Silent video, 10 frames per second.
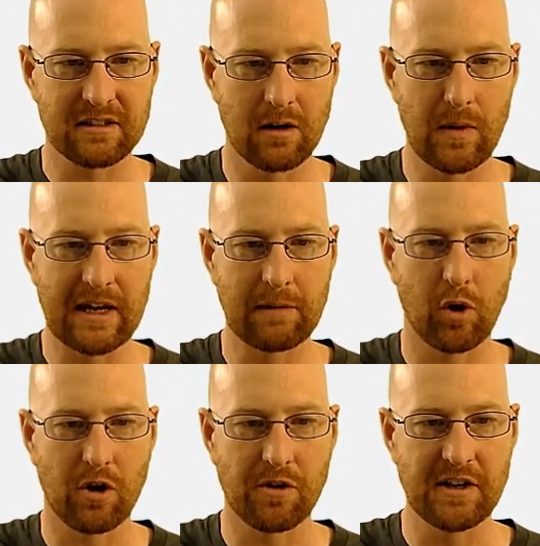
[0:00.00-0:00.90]
So we can
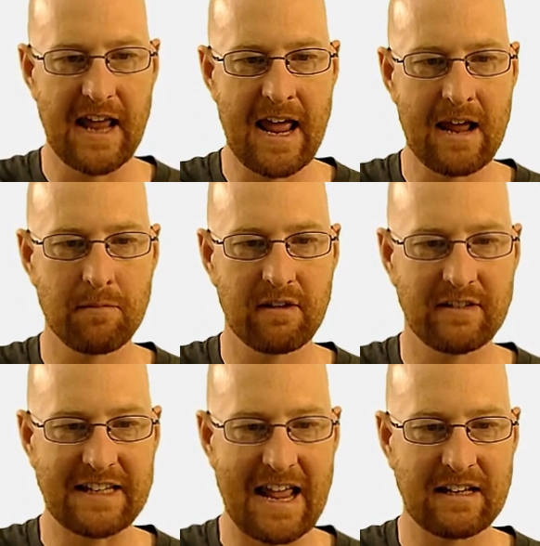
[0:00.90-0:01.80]
pull the name, the
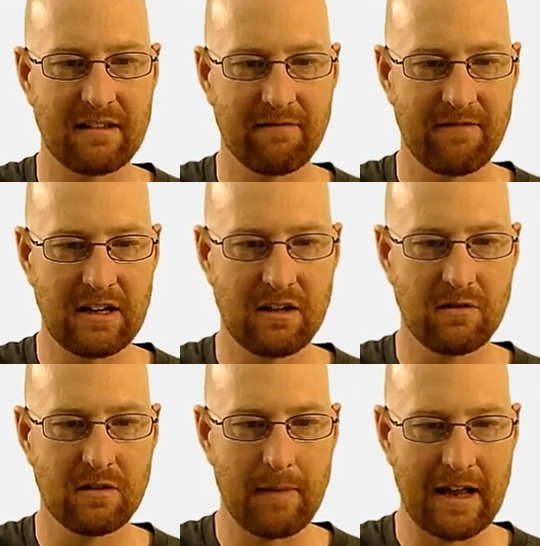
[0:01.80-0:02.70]
date, the
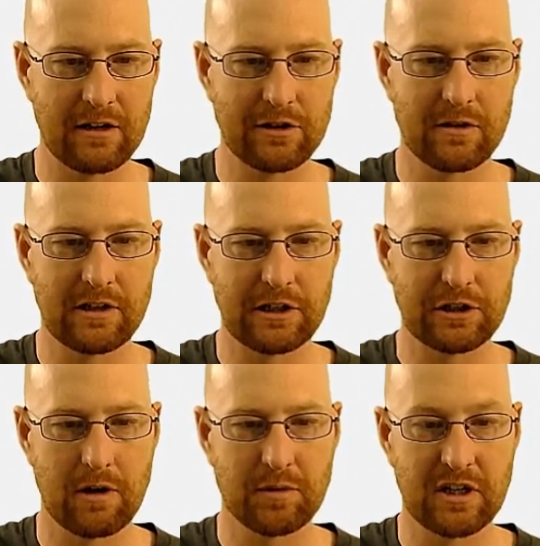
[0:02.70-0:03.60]
venue, the manager, the
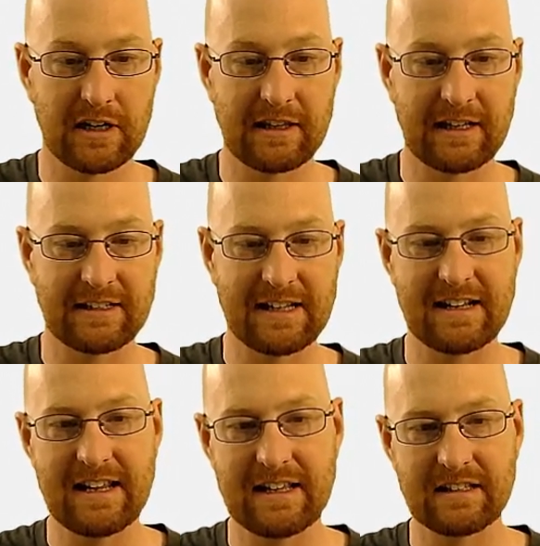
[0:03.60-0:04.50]
description, and the
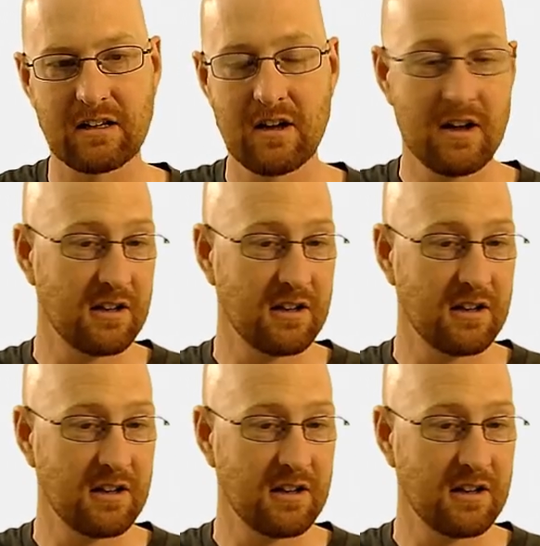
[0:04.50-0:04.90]
attendees.